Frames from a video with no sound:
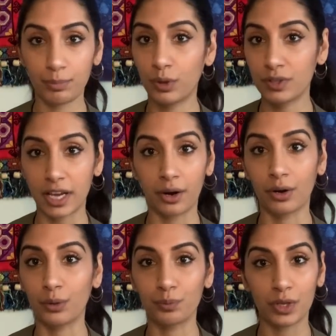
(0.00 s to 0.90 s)

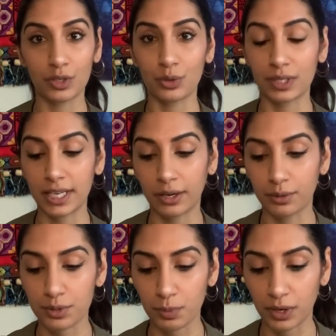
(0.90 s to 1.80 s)
tarot and do a tarot
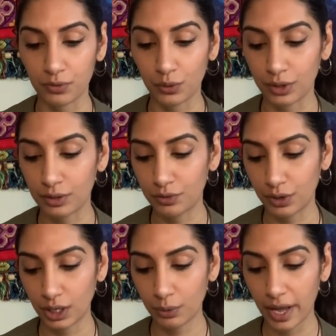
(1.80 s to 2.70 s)
spread for
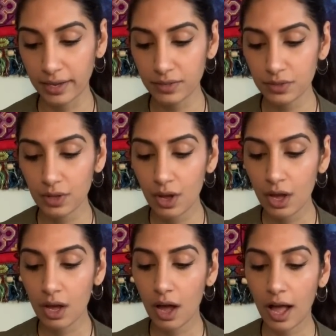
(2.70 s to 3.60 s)
you guys.
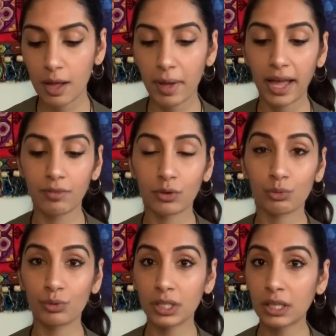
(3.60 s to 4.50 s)
I have a
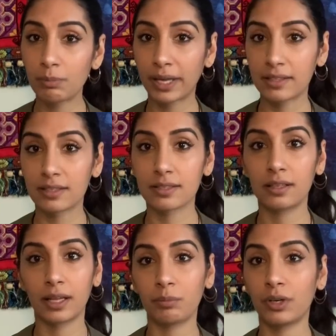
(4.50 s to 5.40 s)
really big
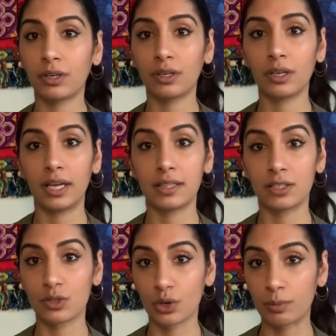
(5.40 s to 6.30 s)
disclaimer in the
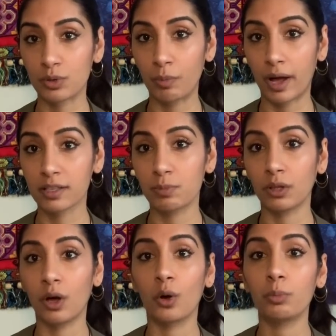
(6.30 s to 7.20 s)
description box
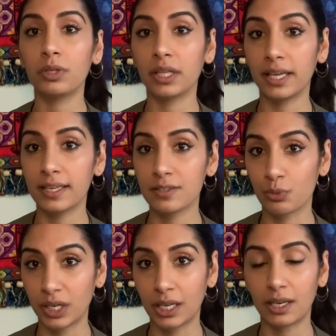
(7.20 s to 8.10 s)
below. Please
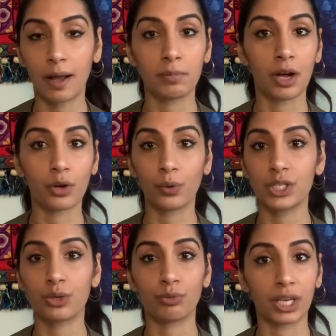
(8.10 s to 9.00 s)
read it. I'm not going
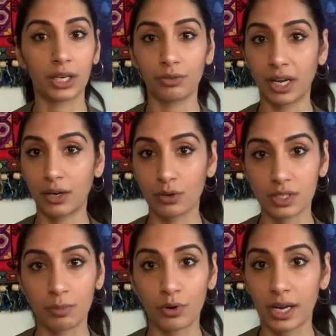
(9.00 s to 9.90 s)
to reiterate or
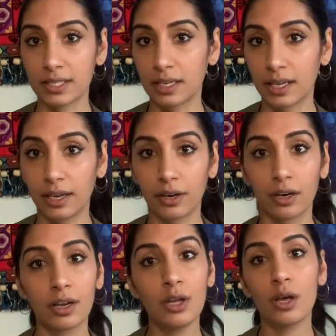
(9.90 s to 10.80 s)
summarize it here.
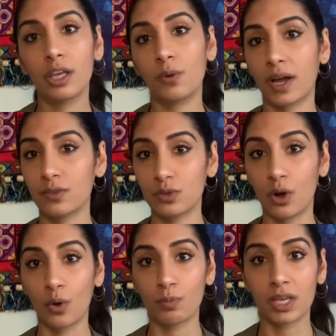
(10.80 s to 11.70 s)
You guys
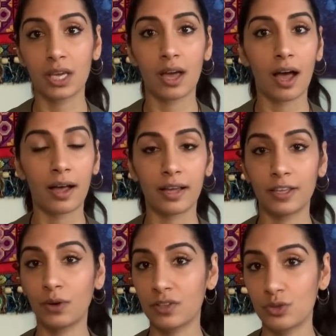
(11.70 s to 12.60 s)
know me. You
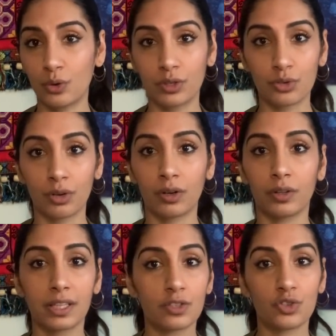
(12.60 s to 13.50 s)
guys know the drill.
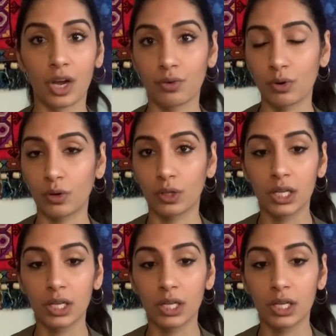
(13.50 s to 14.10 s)
It's general.